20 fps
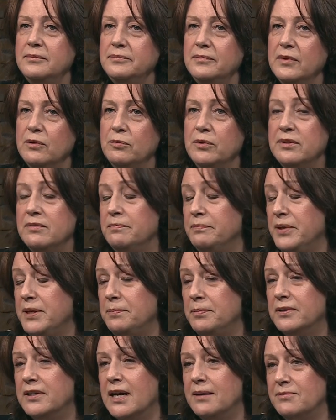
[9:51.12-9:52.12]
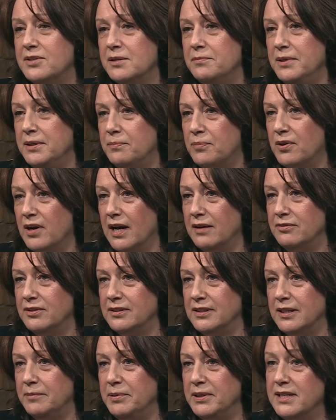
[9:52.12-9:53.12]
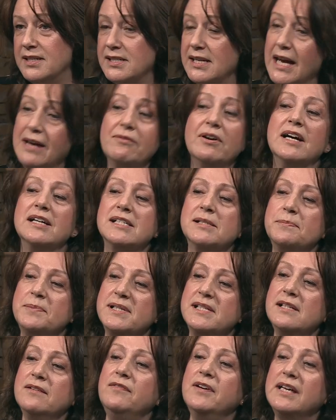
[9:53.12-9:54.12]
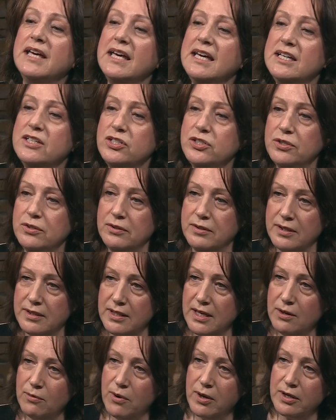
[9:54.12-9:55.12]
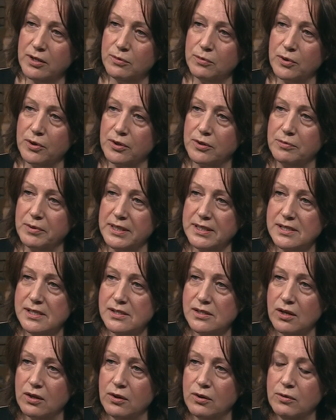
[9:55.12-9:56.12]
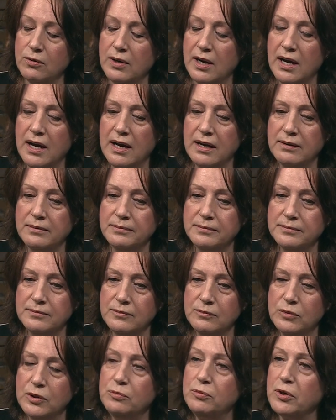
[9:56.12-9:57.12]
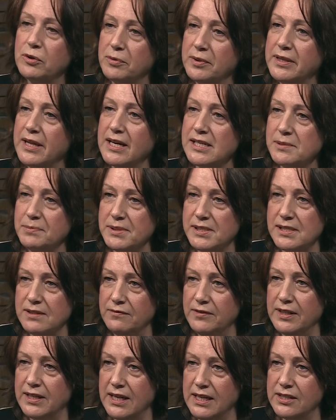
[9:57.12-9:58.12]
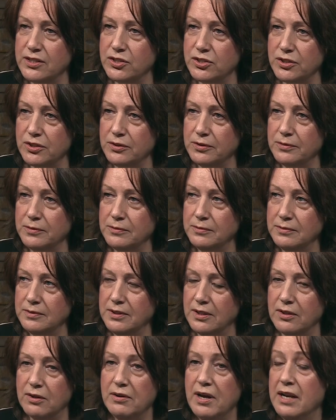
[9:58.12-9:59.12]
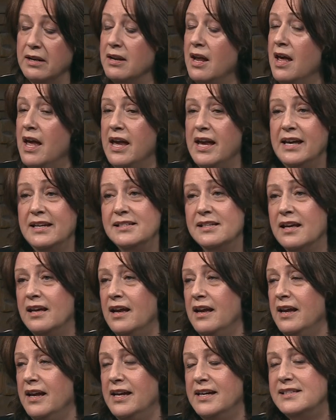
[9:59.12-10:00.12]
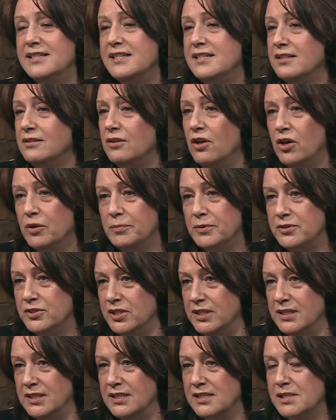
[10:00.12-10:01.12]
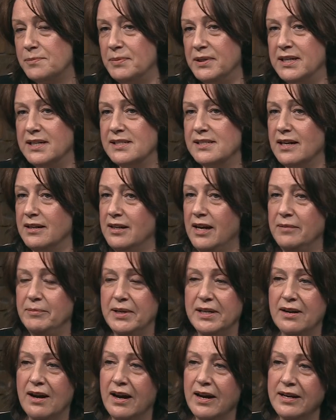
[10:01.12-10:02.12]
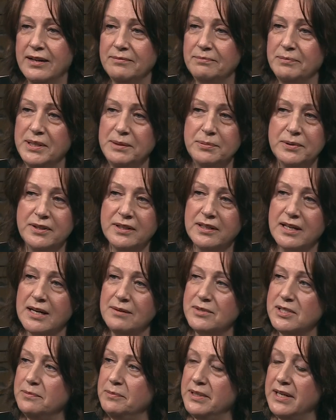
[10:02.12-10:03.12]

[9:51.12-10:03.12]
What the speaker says: Well, people come to me privately because they have a specific issue that they want to work with. So we'll work with that specific issue, and it's still homogeneous because people that come to me